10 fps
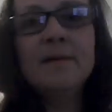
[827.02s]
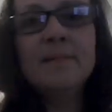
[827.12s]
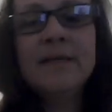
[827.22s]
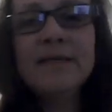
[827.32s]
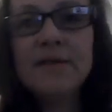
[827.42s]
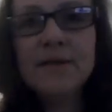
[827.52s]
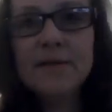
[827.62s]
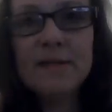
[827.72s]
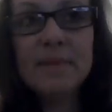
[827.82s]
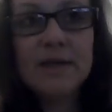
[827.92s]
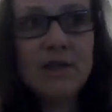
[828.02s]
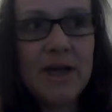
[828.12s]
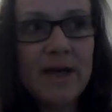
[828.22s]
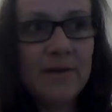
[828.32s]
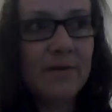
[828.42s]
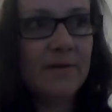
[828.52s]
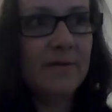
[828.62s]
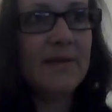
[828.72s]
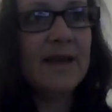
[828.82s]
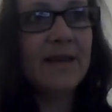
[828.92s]
Please look to my channel.
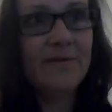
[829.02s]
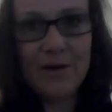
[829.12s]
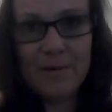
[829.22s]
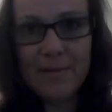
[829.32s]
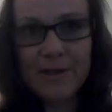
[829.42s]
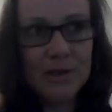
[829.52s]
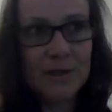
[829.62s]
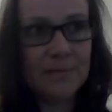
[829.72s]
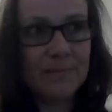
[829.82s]
Thank you very much.